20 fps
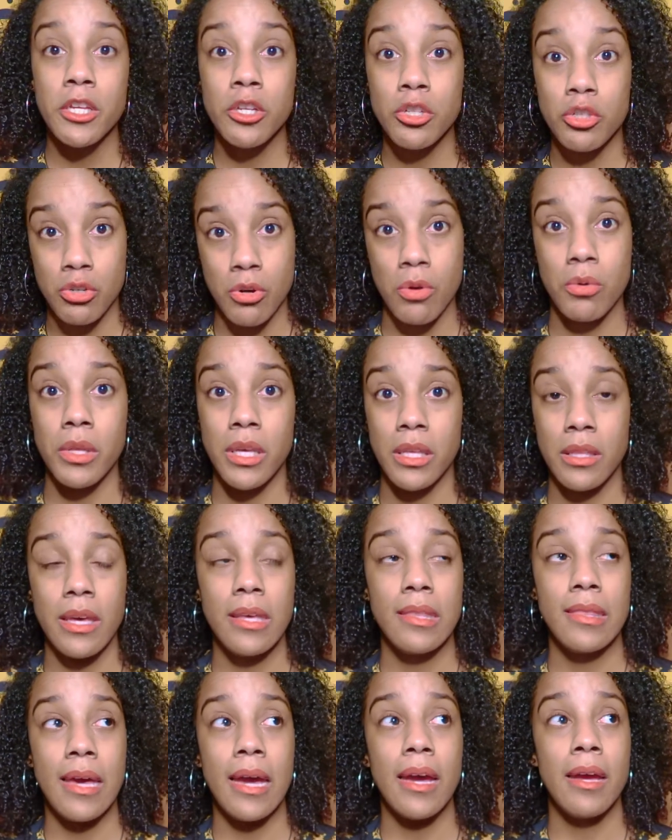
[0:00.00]
controlling
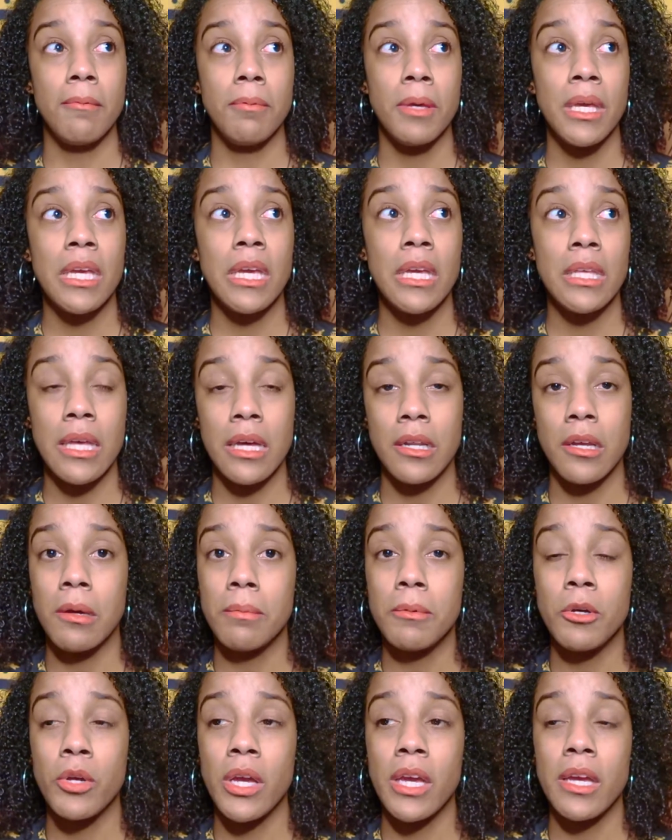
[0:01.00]
like that. I'm picking that
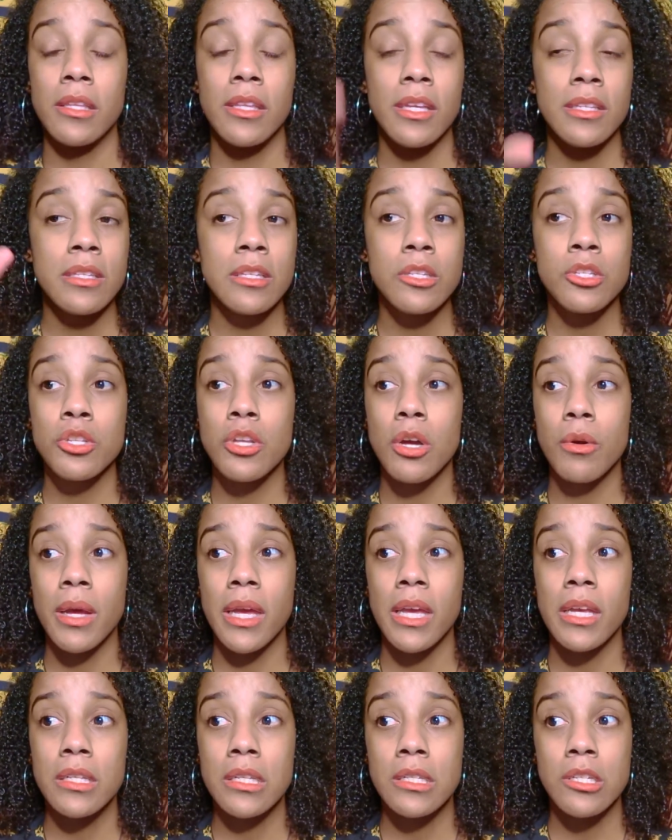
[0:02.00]
up, okay? And this is no
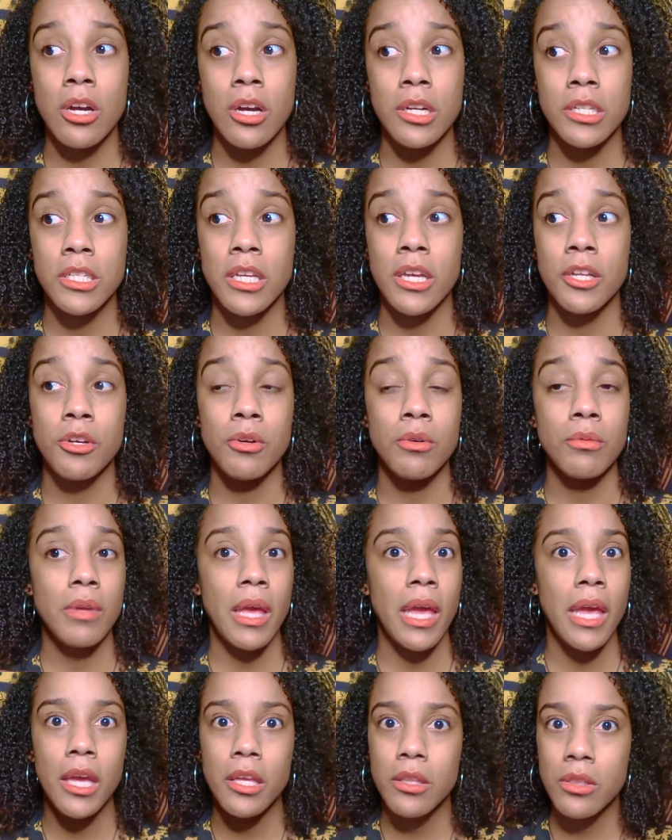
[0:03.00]
hate to Tati. I don't
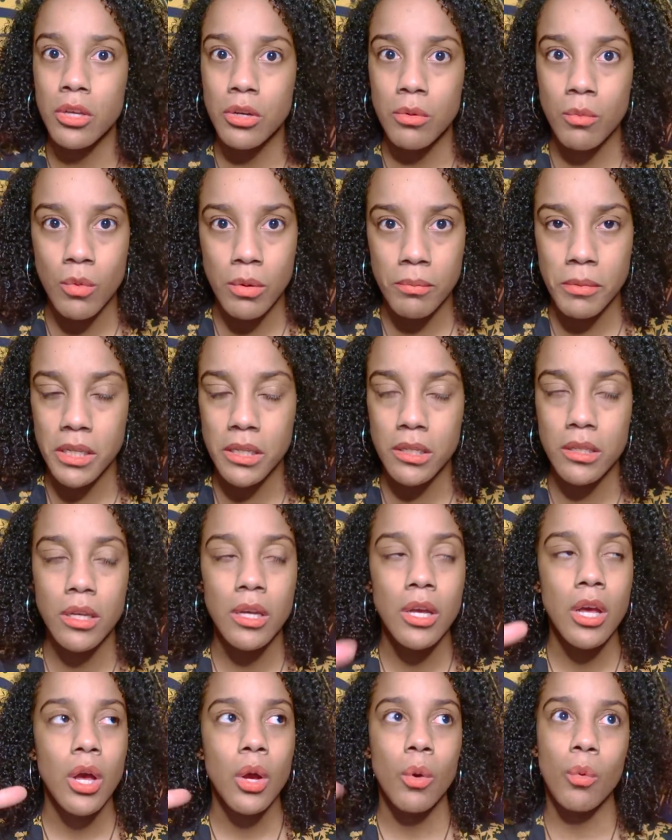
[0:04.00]
hate the woman
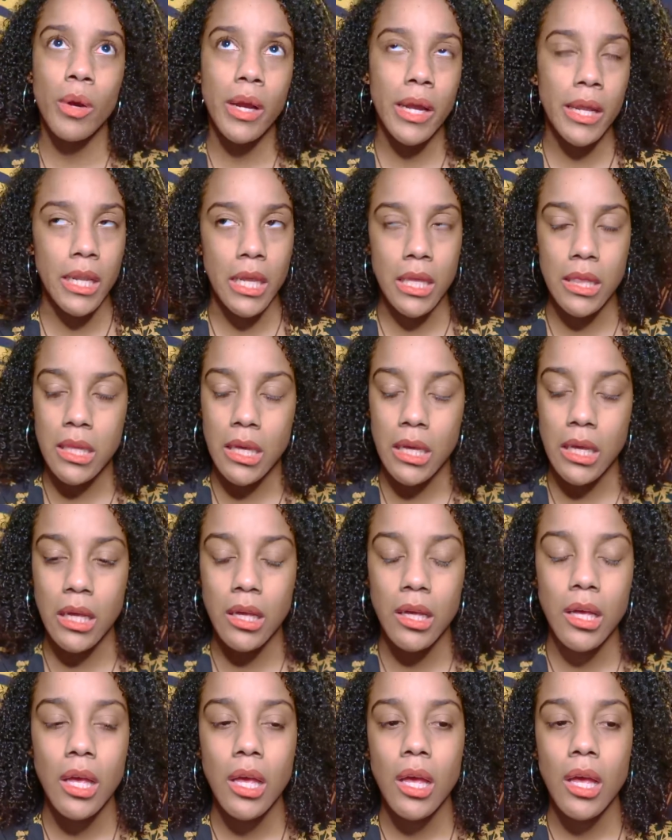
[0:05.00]
or anything.